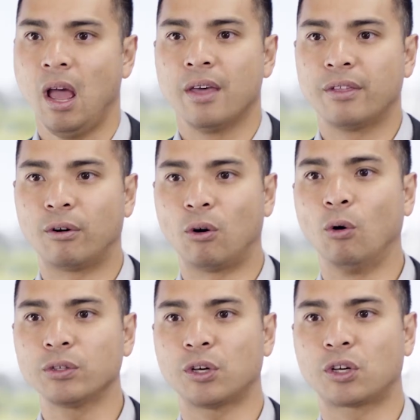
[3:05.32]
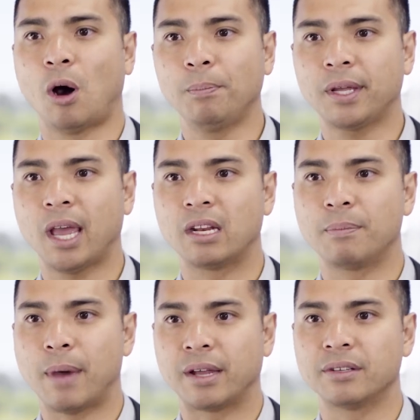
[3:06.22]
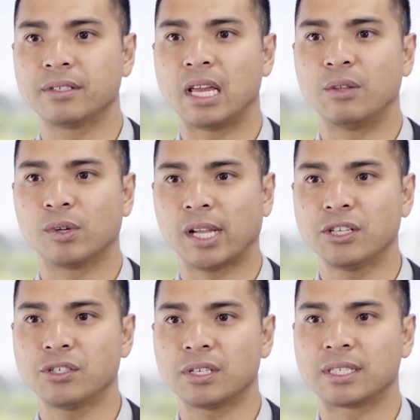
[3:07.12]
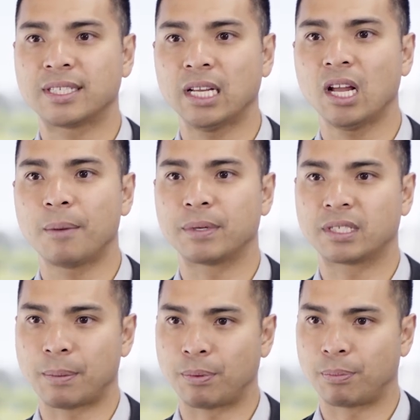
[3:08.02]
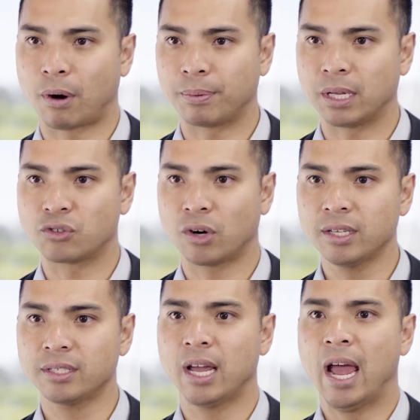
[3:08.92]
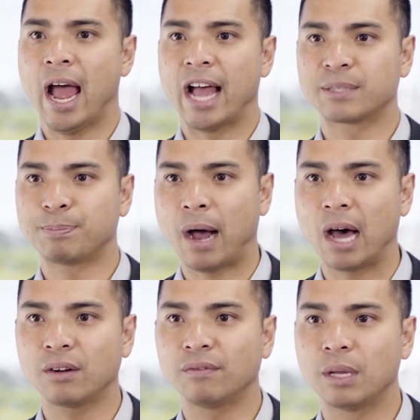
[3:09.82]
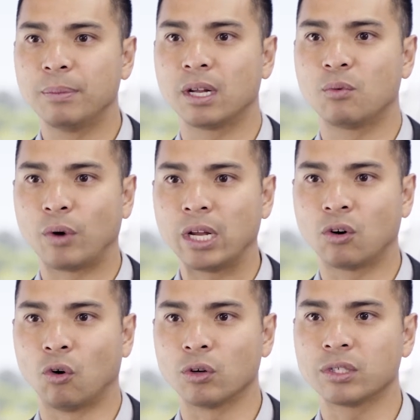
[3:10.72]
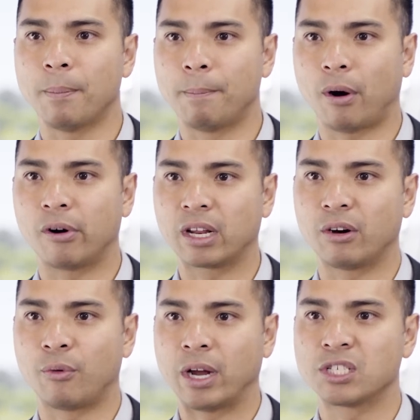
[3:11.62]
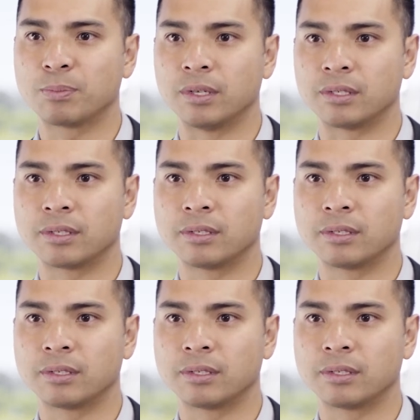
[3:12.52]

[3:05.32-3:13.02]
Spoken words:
There are also complicated matters in relation to setting up a separate property trust as part of limited recourse borrowing arrangements.